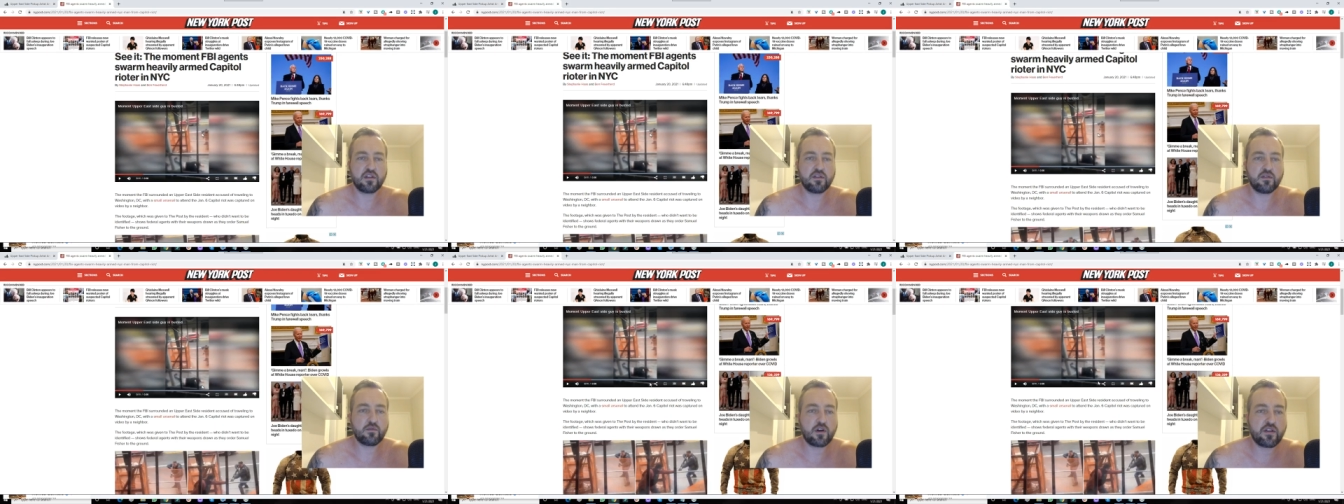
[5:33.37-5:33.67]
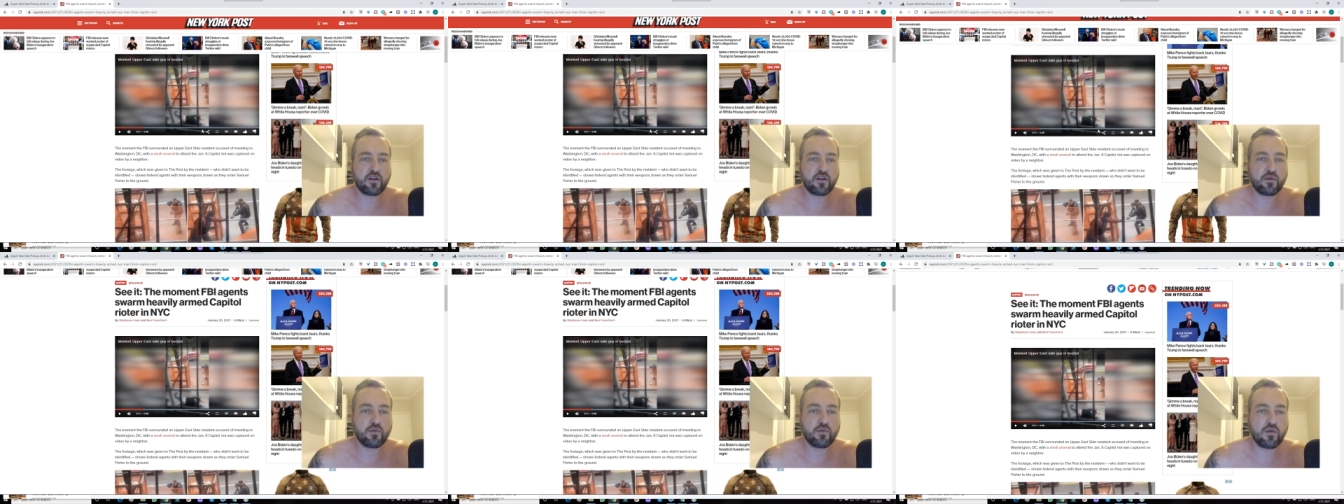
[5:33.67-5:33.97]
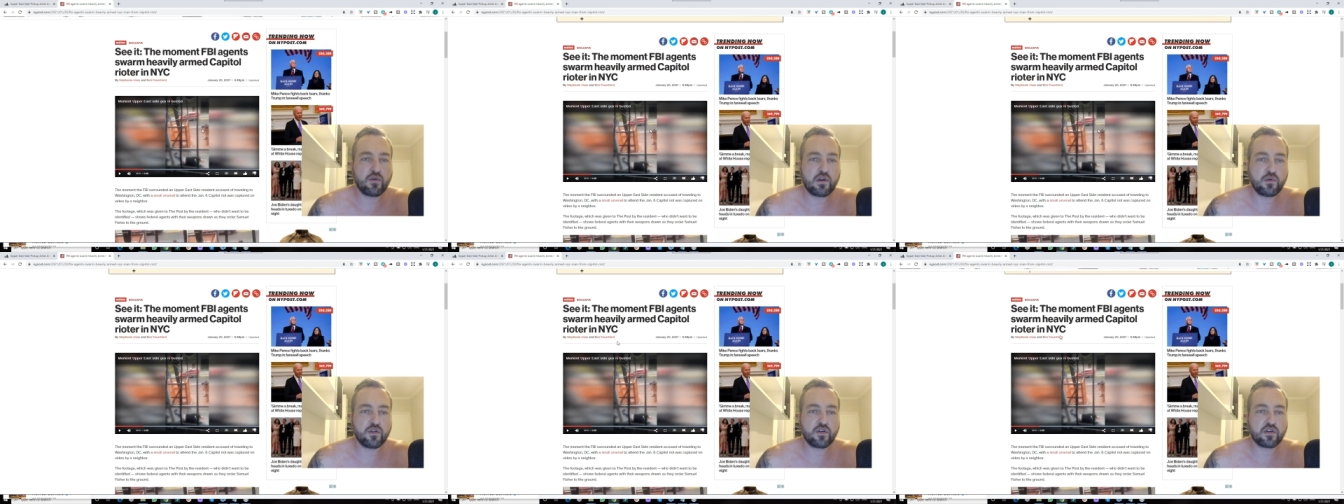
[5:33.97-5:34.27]
then one other
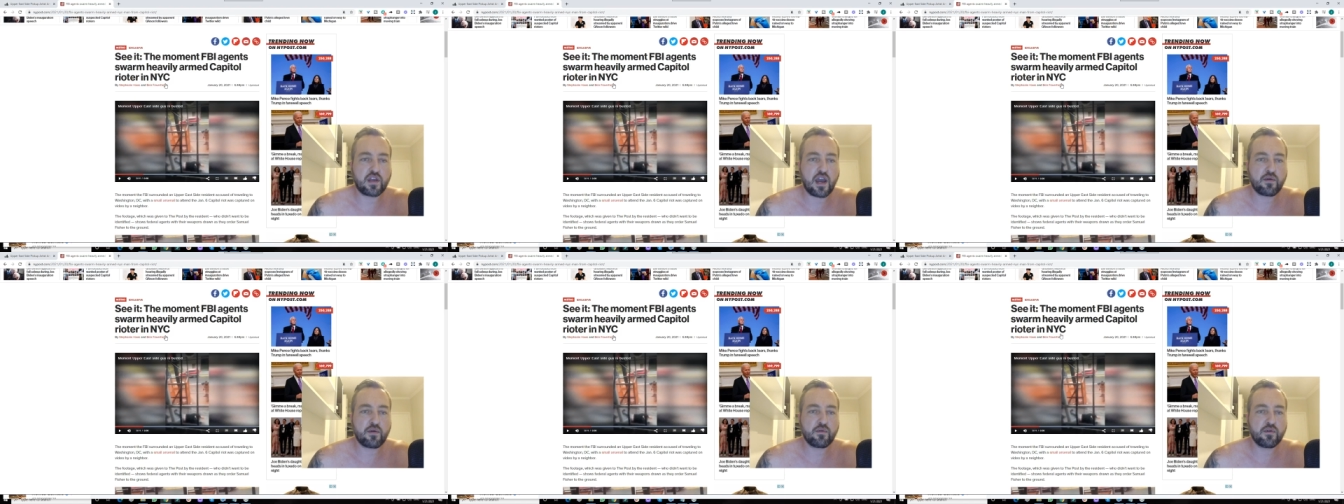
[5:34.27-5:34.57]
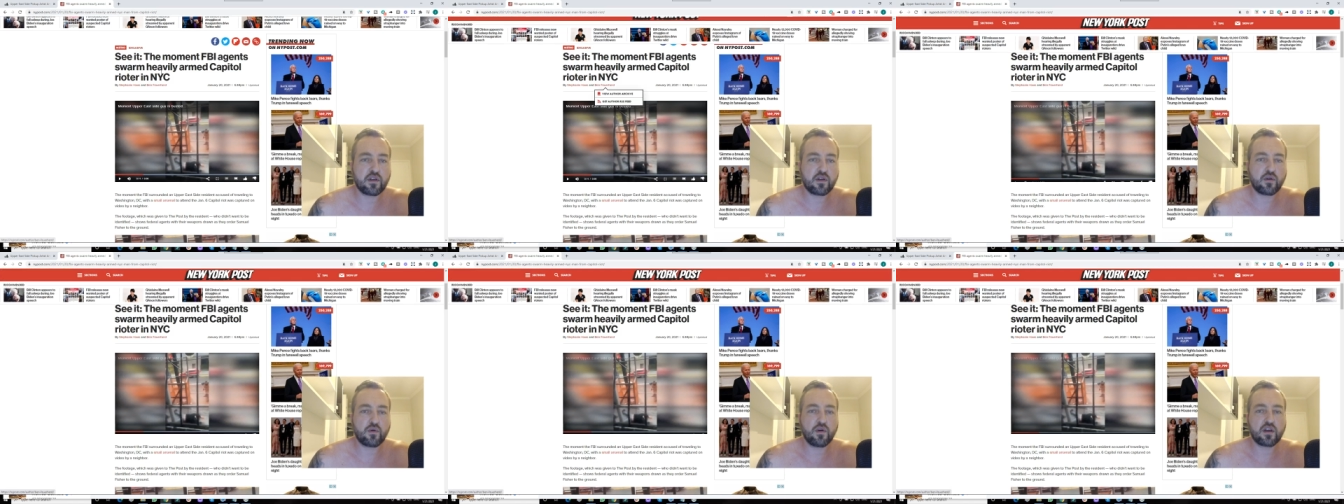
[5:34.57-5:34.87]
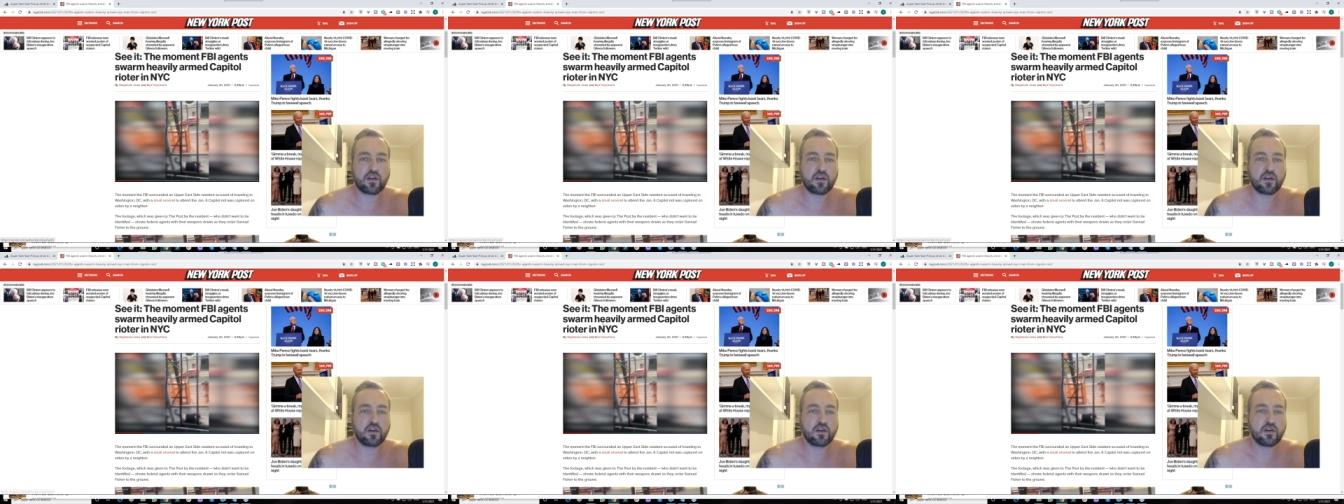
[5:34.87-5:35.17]
one we'll look at really
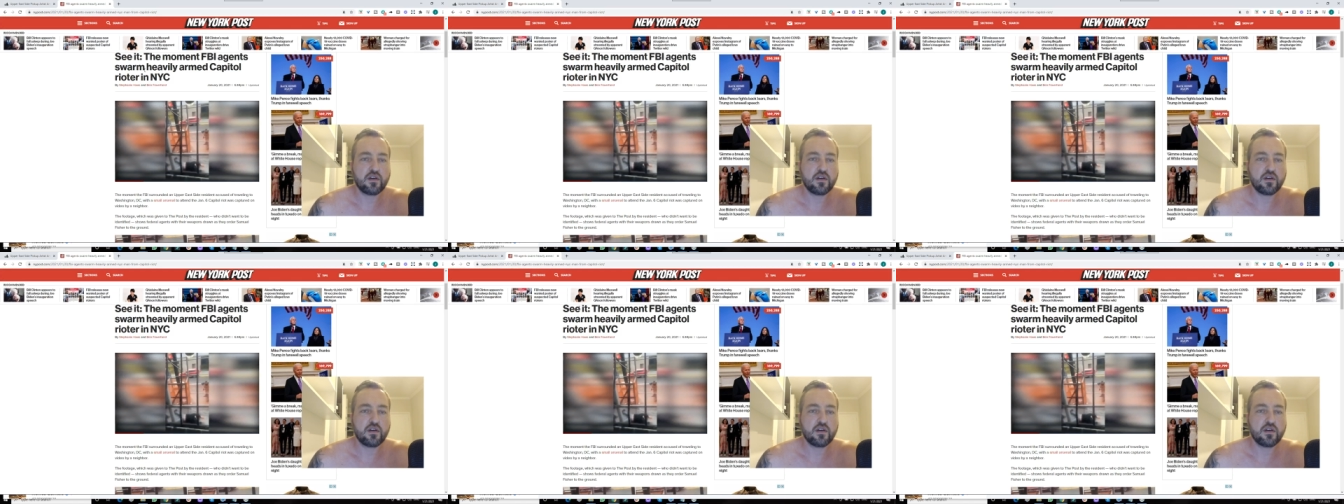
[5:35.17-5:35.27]
quick.